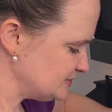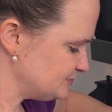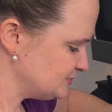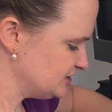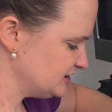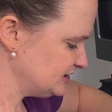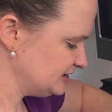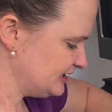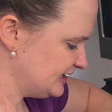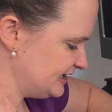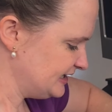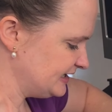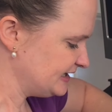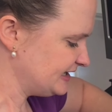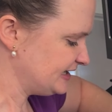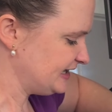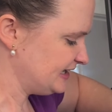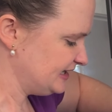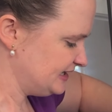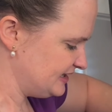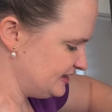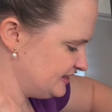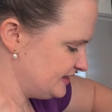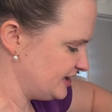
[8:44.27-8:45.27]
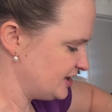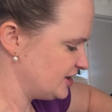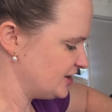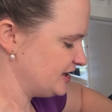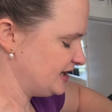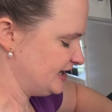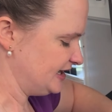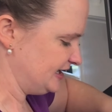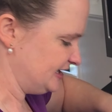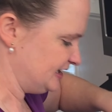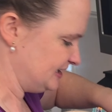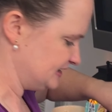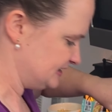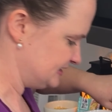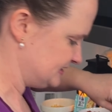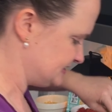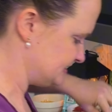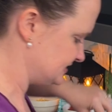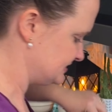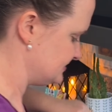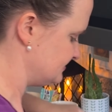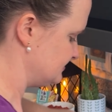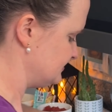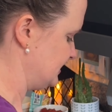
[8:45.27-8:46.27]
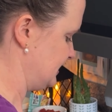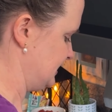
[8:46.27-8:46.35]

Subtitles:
But let it get in there and get